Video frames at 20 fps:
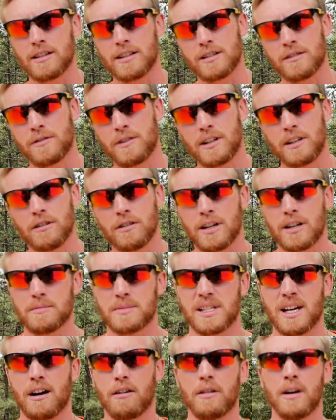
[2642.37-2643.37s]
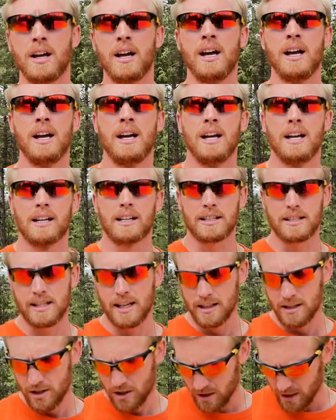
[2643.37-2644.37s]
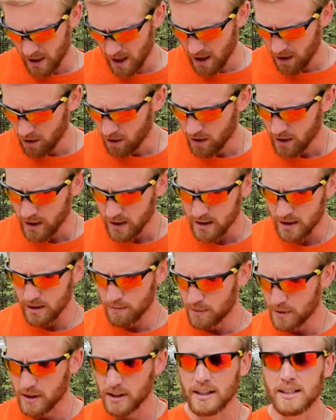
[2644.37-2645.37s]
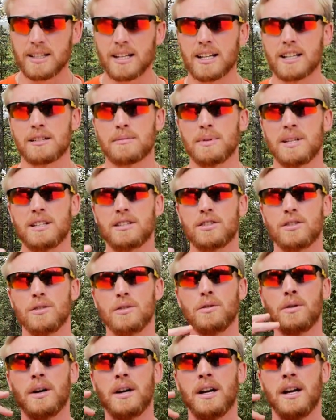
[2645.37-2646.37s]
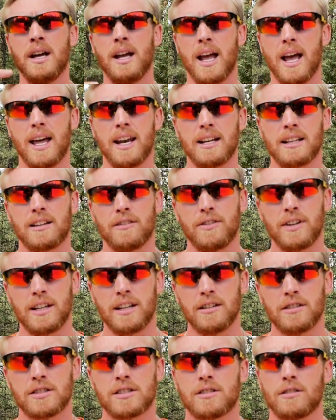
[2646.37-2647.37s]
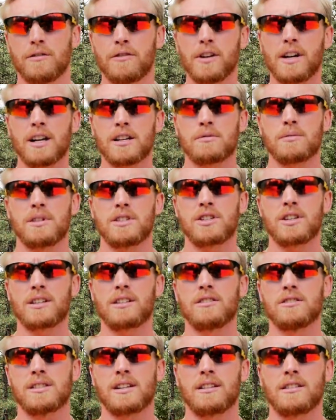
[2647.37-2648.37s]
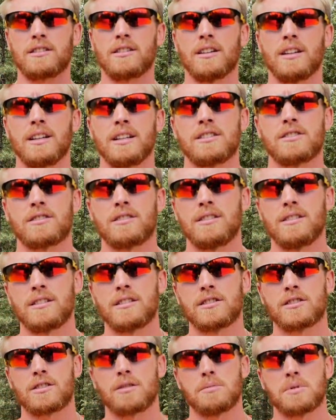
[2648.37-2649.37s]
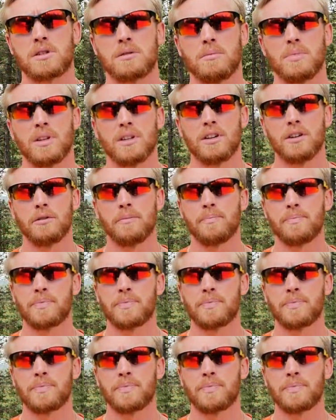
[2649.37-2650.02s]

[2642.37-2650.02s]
this video comes out, because that's just how long it typically takes me to edit the videos. So if you guys want to check those out, the links are in the description below.